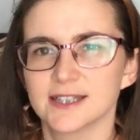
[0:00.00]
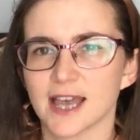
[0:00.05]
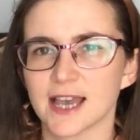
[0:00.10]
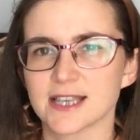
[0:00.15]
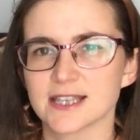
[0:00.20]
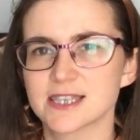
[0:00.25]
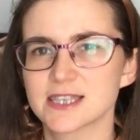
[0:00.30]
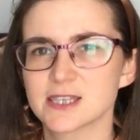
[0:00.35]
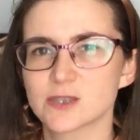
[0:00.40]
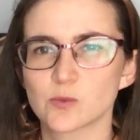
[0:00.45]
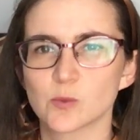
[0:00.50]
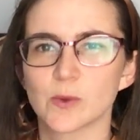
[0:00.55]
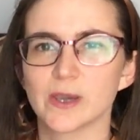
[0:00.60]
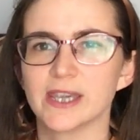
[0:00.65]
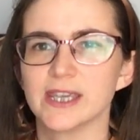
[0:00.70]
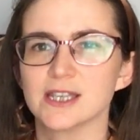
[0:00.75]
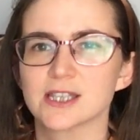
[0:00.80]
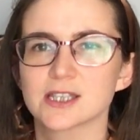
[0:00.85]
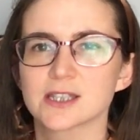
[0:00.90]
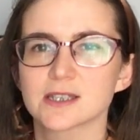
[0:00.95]
that
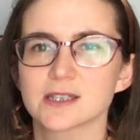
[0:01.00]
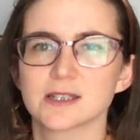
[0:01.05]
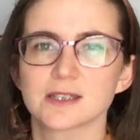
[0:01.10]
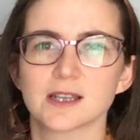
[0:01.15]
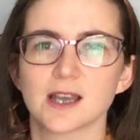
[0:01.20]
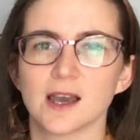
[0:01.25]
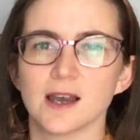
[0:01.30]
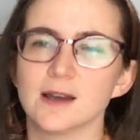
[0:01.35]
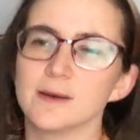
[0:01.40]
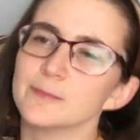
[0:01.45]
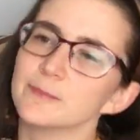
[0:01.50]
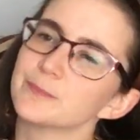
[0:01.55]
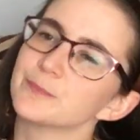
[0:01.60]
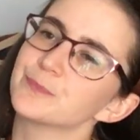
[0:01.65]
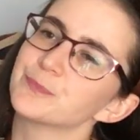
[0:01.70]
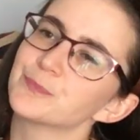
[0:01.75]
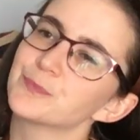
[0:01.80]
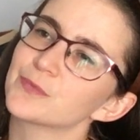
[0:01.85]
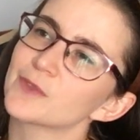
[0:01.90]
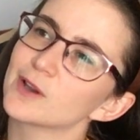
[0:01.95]
sweet,
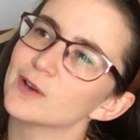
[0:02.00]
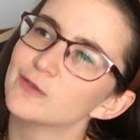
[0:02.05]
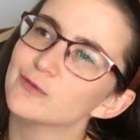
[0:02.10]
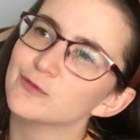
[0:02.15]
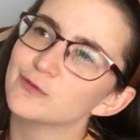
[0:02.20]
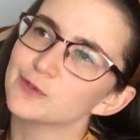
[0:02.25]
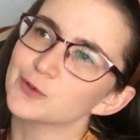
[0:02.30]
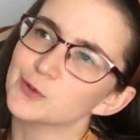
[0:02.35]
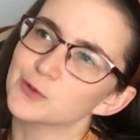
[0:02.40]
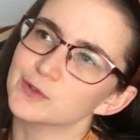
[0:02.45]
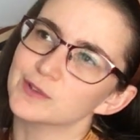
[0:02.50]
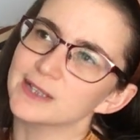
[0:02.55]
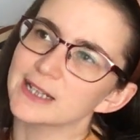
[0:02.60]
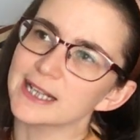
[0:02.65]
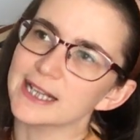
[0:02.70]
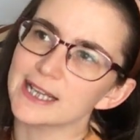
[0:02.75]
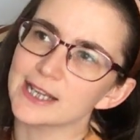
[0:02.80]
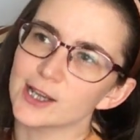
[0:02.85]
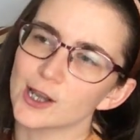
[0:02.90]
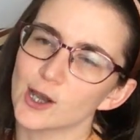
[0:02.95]

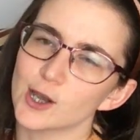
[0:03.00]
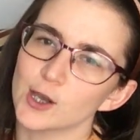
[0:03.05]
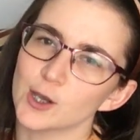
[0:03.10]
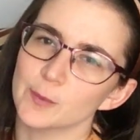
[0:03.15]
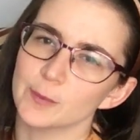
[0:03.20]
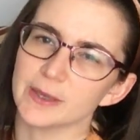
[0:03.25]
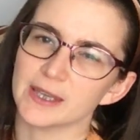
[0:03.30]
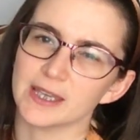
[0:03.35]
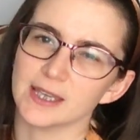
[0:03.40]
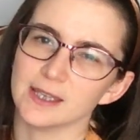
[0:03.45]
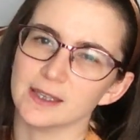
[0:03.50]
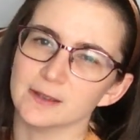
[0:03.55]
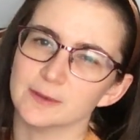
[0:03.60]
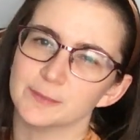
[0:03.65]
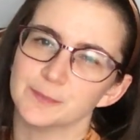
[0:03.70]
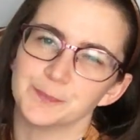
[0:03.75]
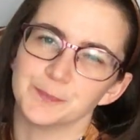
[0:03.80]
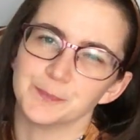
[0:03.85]
florally, herby,